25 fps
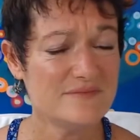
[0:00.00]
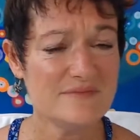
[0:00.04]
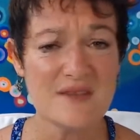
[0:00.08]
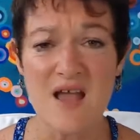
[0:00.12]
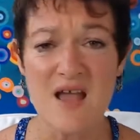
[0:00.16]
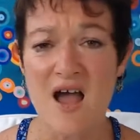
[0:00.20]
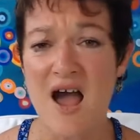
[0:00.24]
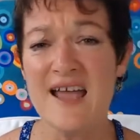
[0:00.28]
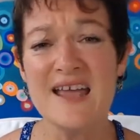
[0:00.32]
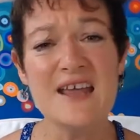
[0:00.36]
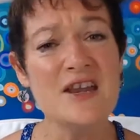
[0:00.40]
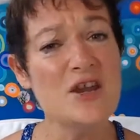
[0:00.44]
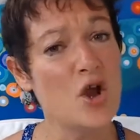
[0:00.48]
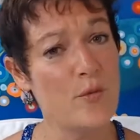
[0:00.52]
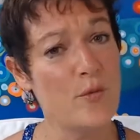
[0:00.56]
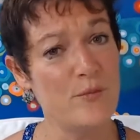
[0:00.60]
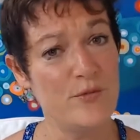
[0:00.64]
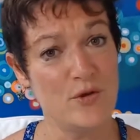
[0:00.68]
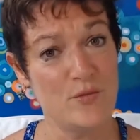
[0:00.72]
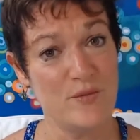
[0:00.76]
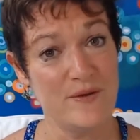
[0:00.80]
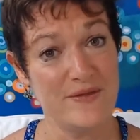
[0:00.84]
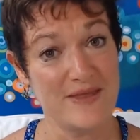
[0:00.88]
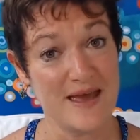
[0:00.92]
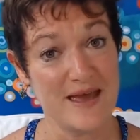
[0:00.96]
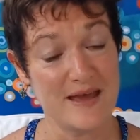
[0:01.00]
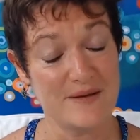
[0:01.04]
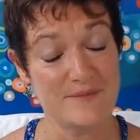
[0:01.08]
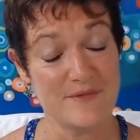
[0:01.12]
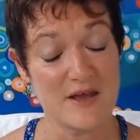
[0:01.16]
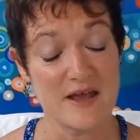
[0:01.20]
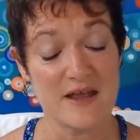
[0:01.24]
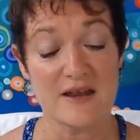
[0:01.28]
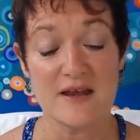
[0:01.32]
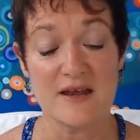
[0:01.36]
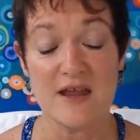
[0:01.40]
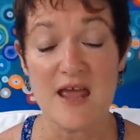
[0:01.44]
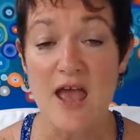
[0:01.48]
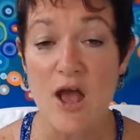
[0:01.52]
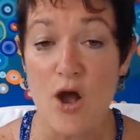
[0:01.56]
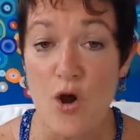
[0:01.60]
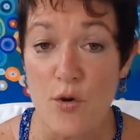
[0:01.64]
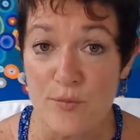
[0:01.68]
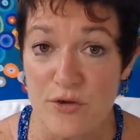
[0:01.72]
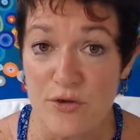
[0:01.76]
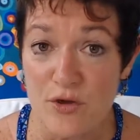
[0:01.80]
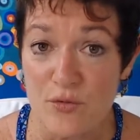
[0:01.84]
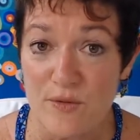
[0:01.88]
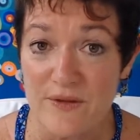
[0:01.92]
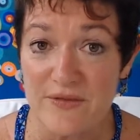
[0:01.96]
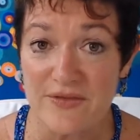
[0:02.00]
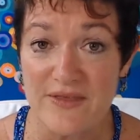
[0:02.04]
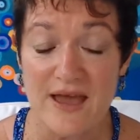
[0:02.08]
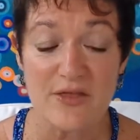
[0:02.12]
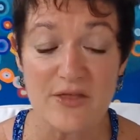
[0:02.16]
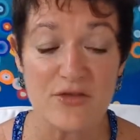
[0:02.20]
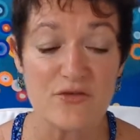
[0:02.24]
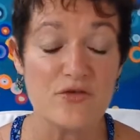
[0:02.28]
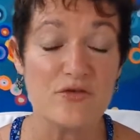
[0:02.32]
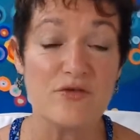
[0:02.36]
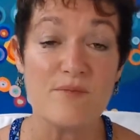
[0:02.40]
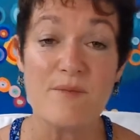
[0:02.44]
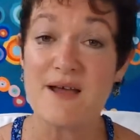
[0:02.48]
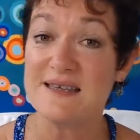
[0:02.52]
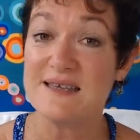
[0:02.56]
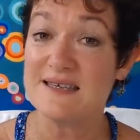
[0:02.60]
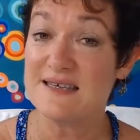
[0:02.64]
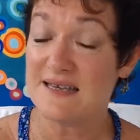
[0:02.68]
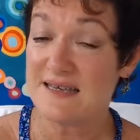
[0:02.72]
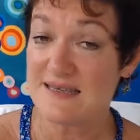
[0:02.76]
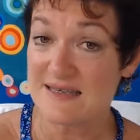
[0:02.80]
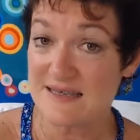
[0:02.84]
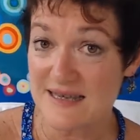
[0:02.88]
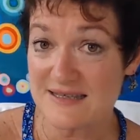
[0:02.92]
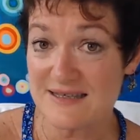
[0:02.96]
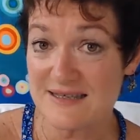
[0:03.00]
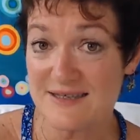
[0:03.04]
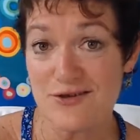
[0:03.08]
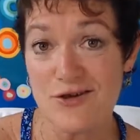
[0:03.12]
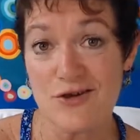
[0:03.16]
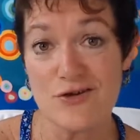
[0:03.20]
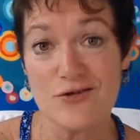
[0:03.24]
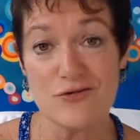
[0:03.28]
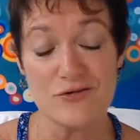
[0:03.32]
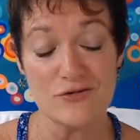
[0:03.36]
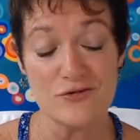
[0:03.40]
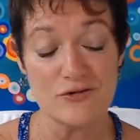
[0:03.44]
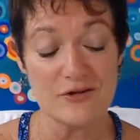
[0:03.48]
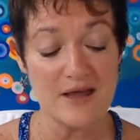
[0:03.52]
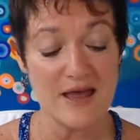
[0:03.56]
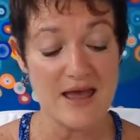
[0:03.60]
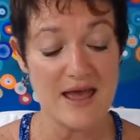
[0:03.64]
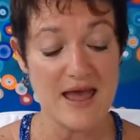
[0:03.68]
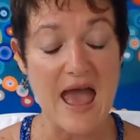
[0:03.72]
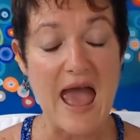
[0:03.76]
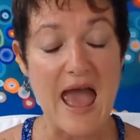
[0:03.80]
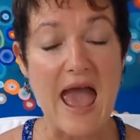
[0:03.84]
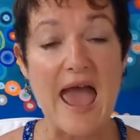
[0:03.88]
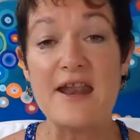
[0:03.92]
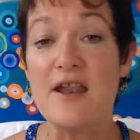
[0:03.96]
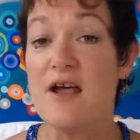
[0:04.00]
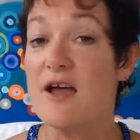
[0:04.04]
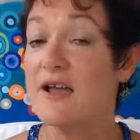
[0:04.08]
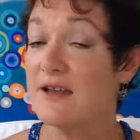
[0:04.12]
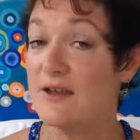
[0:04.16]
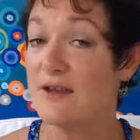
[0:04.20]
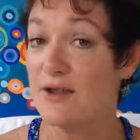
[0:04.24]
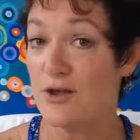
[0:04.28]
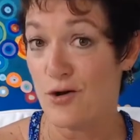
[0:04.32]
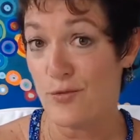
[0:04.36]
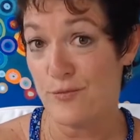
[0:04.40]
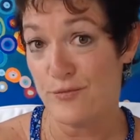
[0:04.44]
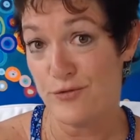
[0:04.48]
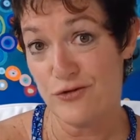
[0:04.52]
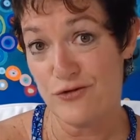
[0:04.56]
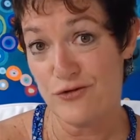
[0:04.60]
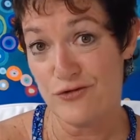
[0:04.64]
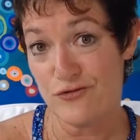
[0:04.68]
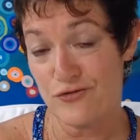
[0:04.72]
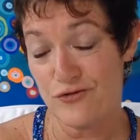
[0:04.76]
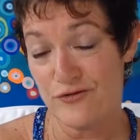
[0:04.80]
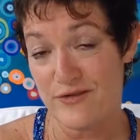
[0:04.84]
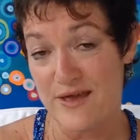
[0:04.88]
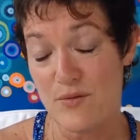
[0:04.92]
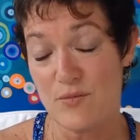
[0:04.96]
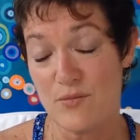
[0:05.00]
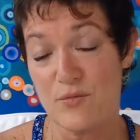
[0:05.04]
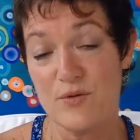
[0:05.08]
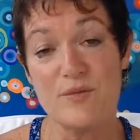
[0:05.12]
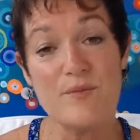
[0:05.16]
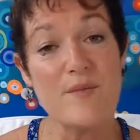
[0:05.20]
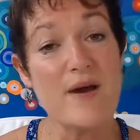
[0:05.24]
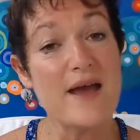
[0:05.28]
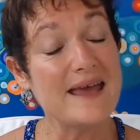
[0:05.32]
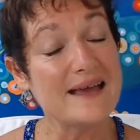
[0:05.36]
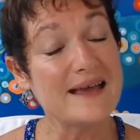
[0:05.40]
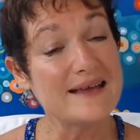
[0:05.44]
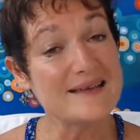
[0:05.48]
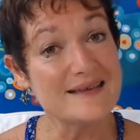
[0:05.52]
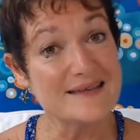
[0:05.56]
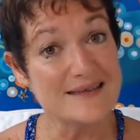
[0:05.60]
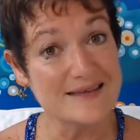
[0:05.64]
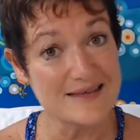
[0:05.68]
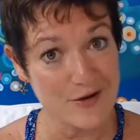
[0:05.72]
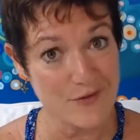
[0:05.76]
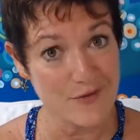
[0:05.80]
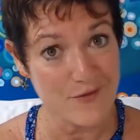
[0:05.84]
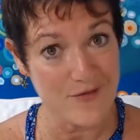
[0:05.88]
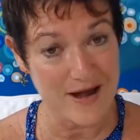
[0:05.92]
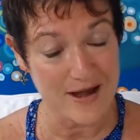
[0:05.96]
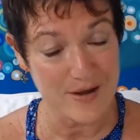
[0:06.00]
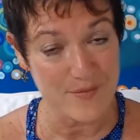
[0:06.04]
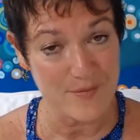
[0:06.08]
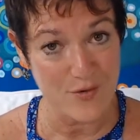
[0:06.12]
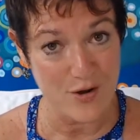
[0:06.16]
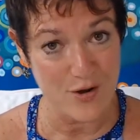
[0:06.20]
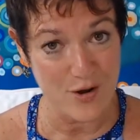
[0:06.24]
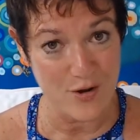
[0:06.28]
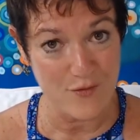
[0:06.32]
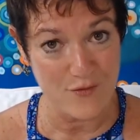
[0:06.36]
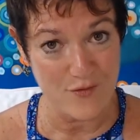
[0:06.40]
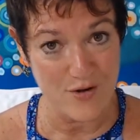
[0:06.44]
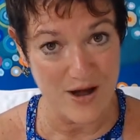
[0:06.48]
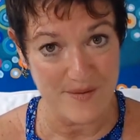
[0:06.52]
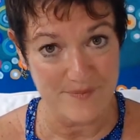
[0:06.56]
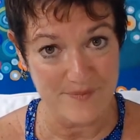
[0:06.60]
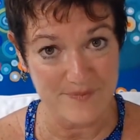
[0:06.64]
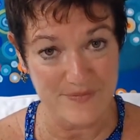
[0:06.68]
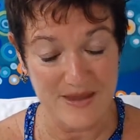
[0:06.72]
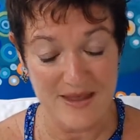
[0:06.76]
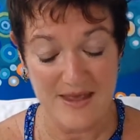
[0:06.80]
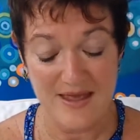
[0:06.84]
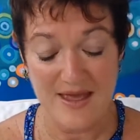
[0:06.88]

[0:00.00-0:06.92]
I can help you with that. I can help you with that through my Success Circle, and I can help you through that with my Accelerator program.